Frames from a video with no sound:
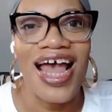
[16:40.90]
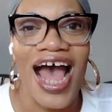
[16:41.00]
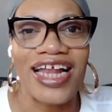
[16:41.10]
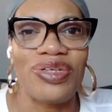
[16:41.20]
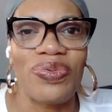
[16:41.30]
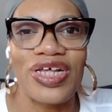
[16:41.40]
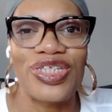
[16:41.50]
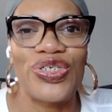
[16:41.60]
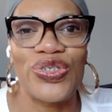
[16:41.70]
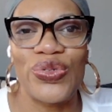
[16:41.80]
I just wanted
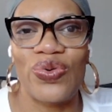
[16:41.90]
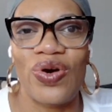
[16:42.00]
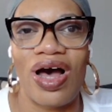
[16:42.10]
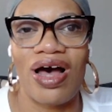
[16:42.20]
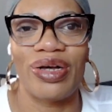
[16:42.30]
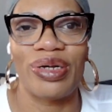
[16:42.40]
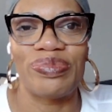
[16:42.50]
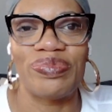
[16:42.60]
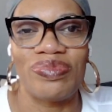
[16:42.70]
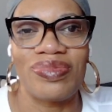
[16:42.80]
to
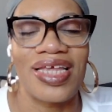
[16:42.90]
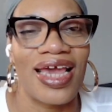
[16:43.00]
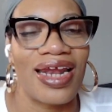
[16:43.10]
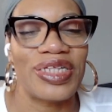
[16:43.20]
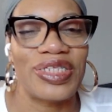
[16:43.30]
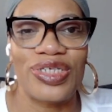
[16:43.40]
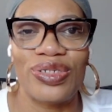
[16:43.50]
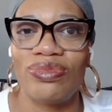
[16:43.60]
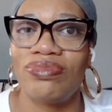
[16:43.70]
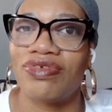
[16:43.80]
um, get
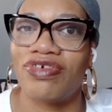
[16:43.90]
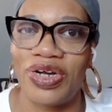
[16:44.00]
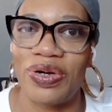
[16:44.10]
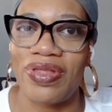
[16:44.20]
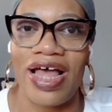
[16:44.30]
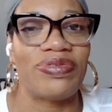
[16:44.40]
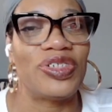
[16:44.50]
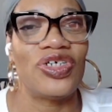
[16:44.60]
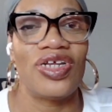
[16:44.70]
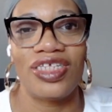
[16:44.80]
into, you know, that's
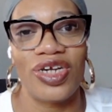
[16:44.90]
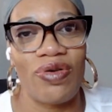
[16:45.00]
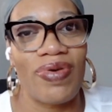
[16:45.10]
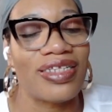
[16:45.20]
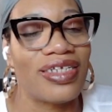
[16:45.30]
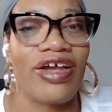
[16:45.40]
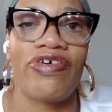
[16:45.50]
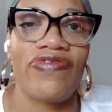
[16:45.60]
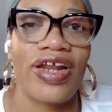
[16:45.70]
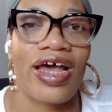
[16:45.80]
what you need to know about
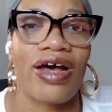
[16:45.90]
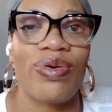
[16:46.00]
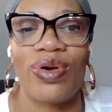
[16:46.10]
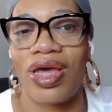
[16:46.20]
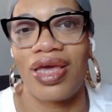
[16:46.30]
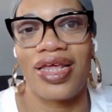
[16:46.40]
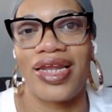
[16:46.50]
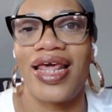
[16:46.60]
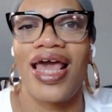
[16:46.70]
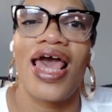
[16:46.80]
Sahera for now.
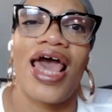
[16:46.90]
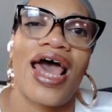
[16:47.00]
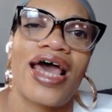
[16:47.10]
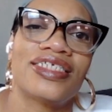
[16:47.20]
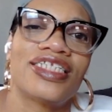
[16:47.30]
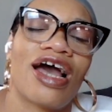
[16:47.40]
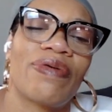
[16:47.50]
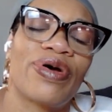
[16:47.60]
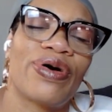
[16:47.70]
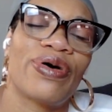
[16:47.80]
And as
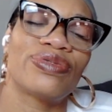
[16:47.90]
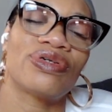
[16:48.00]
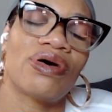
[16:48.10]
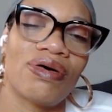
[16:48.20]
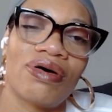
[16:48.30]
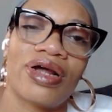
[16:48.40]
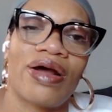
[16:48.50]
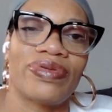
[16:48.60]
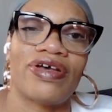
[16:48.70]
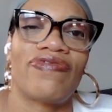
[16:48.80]
time goes on,
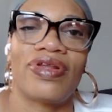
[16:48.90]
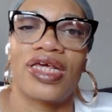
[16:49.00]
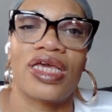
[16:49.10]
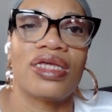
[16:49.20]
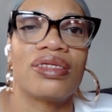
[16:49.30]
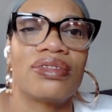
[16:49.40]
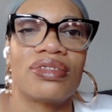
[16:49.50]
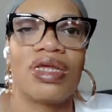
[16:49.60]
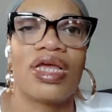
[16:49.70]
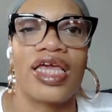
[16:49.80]
I will definitely
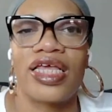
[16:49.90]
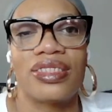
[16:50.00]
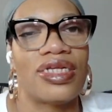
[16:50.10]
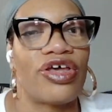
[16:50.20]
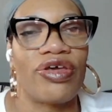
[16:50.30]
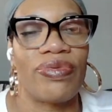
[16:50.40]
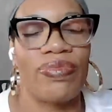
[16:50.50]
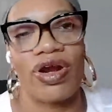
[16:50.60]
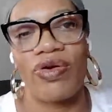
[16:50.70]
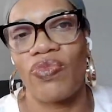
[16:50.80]
tell you
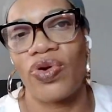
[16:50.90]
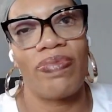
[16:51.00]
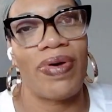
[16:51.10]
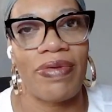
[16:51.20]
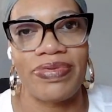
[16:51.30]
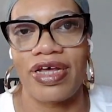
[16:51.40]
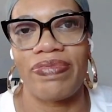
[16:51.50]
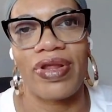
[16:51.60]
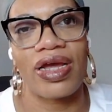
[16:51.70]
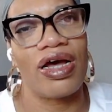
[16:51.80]
more when it pops
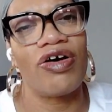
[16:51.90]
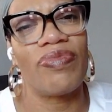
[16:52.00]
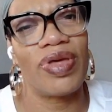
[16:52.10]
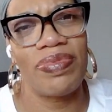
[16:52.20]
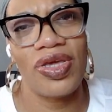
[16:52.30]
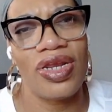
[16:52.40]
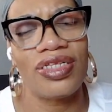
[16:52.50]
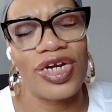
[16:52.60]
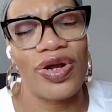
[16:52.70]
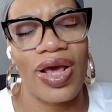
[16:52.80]
up, like, oh, maybe you
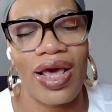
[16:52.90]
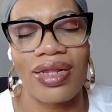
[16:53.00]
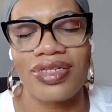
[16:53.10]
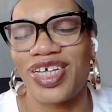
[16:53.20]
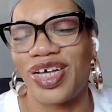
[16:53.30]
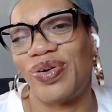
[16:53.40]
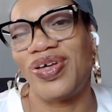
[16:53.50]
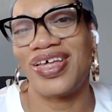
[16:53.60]
need to know that. So,